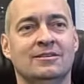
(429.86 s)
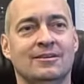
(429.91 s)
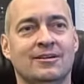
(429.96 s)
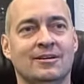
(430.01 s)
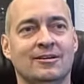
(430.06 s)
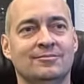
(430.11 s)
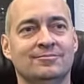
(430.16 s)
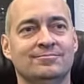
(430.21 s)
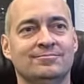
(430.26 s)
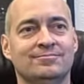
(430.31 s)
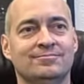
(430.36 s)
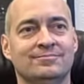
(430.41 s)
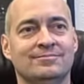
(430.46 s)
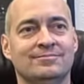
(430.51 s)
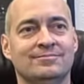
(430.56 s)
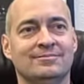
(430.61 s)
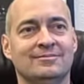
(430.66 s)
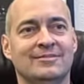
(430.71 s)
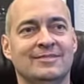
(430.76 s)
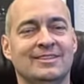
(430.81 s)
Okay.
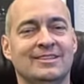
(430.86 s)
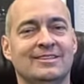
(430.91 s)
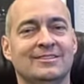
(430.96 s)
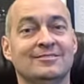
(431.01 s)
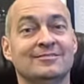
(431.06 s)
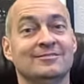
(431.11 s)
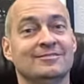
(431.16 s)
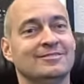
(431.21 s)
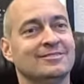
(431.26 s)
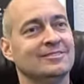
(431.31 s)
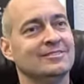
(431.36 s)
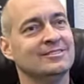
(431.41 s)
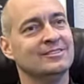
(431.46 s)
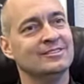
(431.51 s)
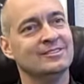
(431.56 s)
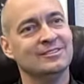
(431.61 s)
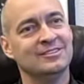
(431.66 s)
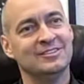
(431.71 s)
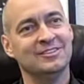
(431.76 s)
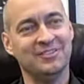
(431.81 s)
So a closing
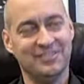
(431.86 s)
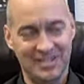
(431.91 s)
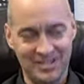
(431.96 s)
question.